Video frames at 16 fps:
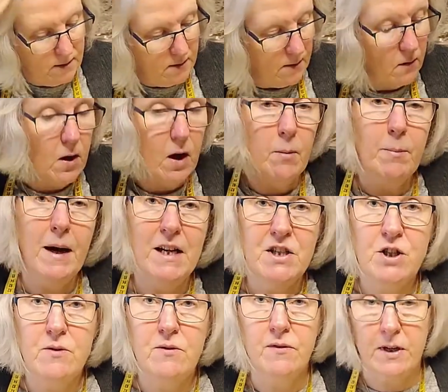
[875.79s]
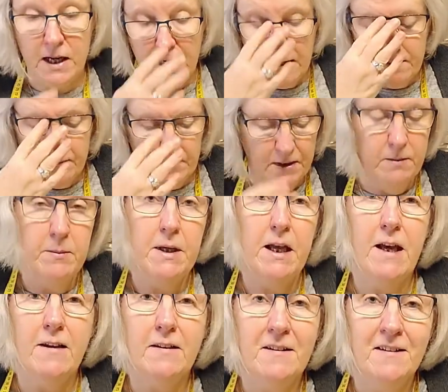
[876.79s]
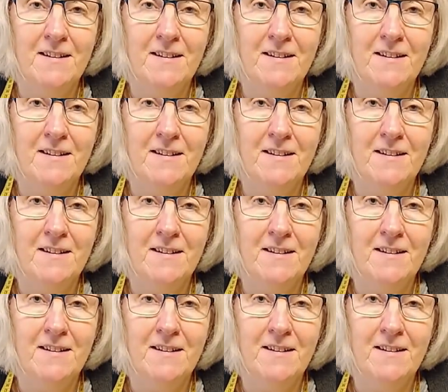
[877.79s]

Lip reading: I'll come back to you for that in a minute.